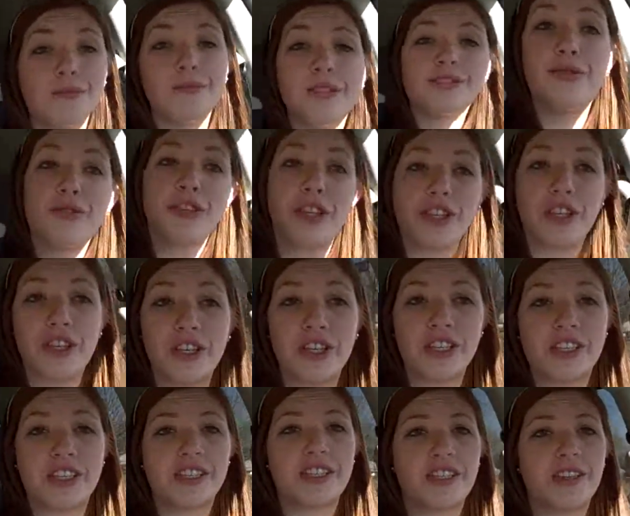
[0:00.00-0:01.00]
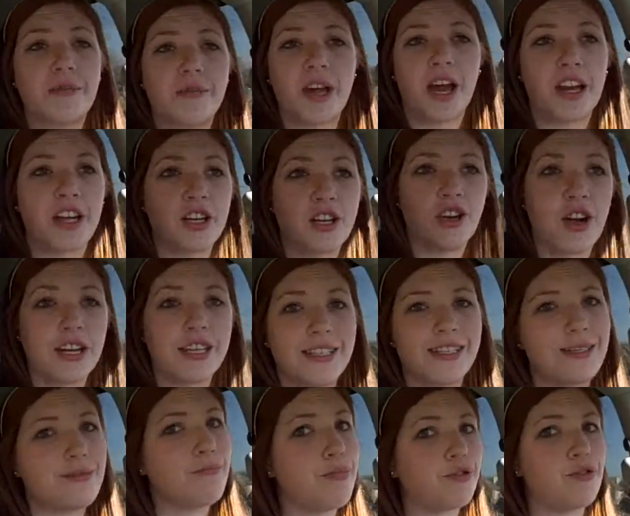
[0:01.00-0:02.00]
It's really good. It's some kind of
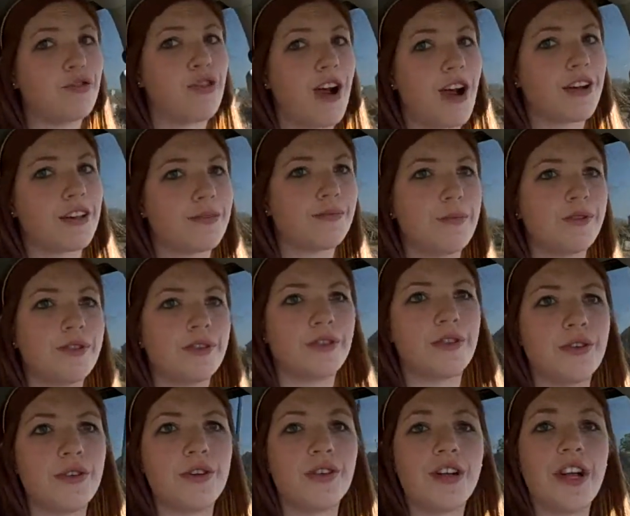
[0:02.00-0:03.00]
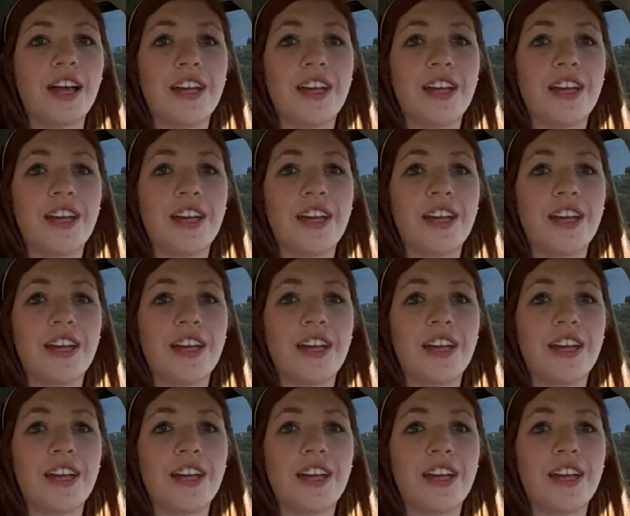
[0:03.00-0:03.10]
crazy bluegrass musical,